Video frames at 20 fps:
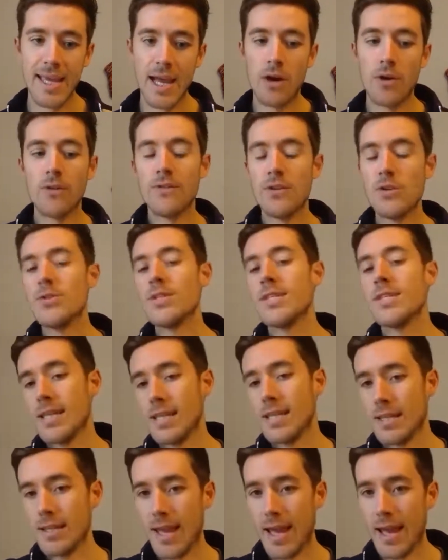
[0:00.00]
How have you
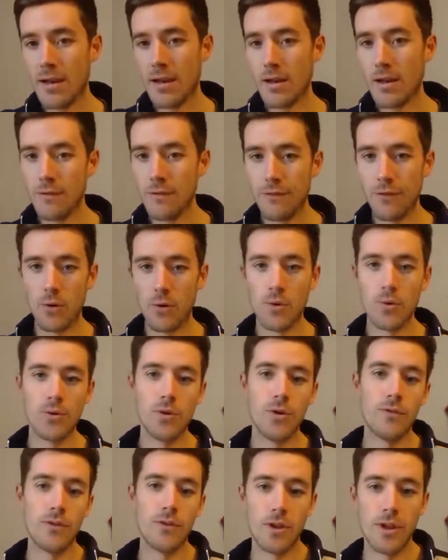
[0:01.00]
seen that unfold
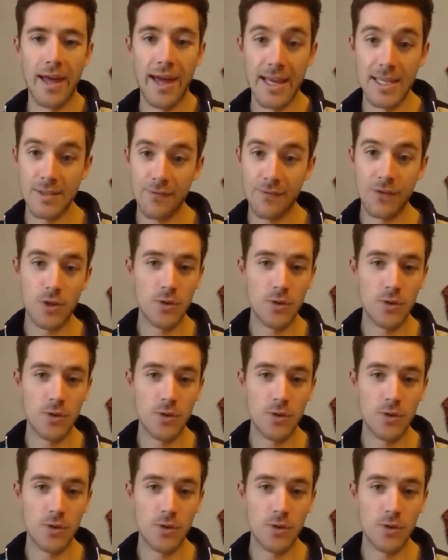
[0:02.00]
over the last